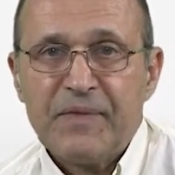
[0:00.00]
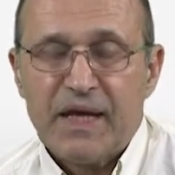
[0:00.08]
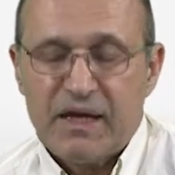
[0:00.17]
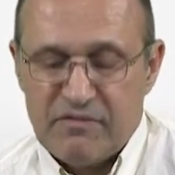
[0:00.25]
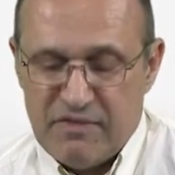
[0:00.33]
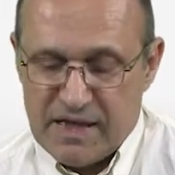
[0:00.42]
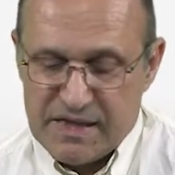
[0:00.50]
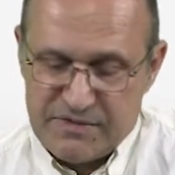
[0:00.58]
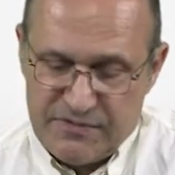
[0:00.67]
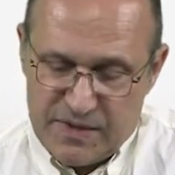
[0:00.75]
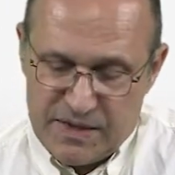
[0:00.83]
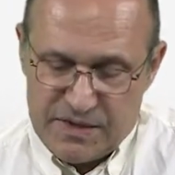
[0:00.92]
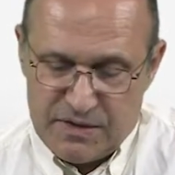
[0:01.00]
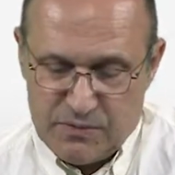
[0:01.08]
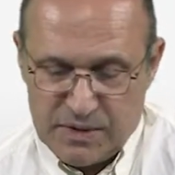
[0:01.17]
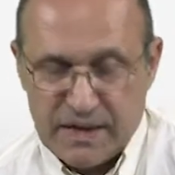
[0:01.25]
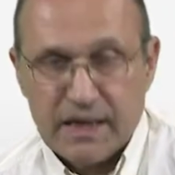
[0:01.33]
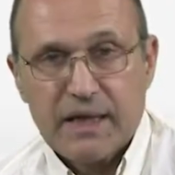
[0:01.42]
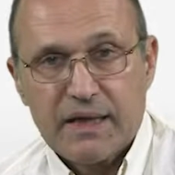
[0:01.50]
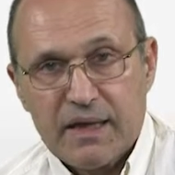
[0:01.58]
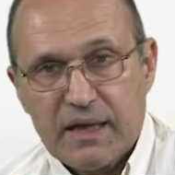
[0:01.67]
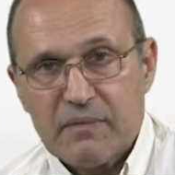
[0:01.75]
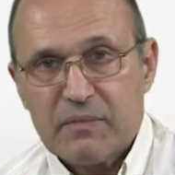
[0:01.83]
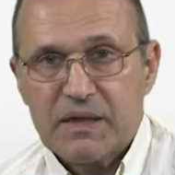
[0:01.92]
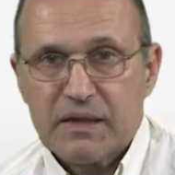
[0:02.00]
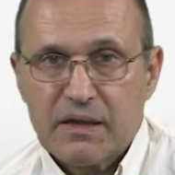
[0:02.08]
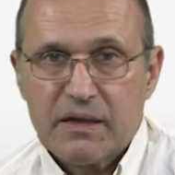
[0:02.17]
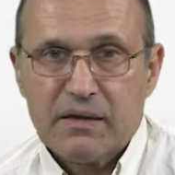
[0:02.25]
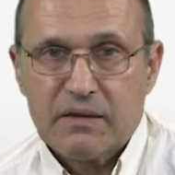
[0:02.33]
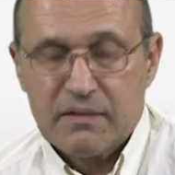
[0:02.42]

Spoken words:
and vice versa. We take an element in